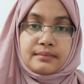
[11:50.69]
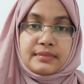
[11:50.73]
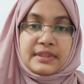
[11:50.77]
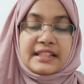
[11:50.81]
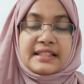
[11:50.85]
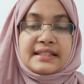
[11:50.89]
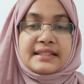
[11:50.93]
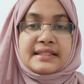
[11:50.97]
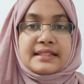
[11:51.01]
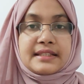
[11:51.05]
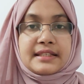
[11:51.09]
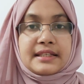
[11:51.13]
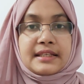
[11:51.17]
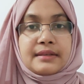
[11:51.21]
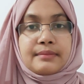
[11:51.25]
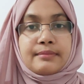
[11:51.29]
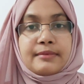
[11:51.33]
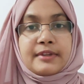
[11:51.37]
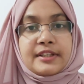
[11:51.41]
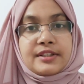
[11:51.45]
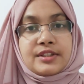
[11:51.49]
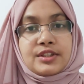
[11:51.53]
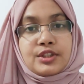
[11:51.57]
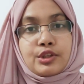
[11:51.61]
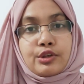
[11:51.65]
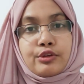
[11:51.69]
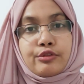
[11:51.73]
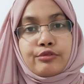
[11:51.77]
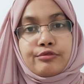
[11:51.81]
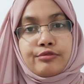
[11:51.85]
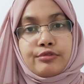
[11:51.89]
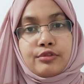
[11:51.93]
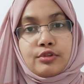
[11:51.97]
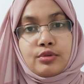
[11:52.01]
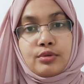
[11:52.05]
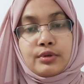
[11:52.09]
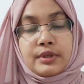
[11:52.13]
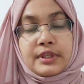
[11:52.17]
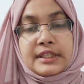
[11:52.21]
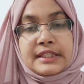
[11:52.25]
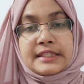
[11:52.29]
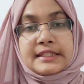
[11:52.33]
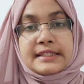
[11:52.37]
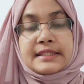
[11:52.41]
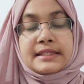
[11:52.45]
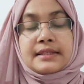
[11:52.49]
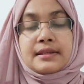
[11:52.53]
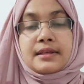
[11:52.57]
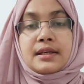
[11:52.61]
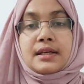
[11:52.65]
Please take plenty of
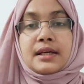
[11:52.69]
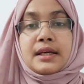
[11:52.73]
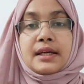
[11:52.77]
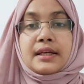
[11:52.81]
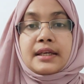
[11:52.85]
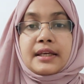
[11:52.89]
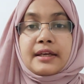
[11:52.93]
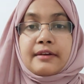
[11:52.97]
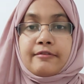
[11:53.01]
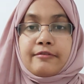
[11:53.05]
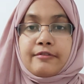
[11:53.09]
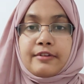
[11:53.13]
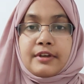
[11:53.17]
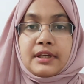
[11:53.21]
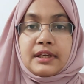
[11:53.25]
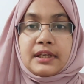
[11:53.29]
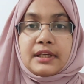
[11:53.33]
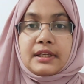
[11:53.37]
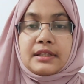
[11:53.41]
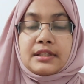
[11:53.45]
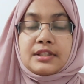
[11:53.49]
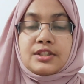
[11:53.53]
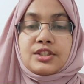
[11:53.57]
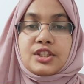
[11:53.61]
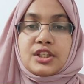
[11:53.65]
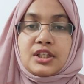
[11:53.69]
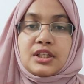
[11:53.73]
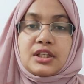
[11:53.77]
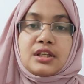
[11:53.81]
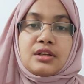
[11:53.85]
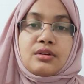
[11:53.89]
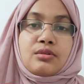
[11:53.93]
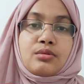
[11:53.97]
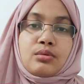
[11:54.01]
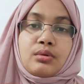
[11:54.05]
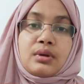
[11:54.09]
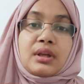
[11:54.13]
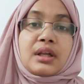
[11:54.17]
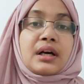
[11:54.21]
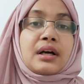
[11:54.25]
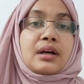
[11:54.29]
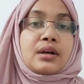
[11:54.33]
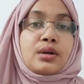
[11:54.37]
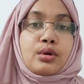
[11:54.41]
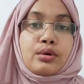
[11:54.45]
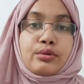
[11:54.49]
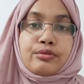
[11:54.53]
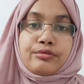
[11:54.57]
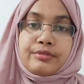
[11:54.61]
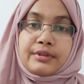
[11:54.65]
fluids, caffeine, tea,
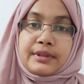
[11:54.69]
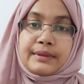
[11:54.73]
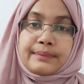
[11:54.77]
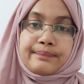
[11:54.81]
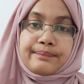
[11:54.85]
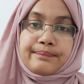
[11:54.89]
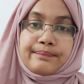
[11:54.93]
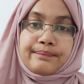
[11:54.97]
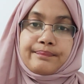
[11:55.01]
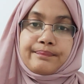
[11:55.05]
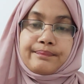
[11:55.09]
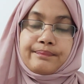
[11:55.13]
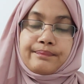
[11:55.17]
cola, coffee,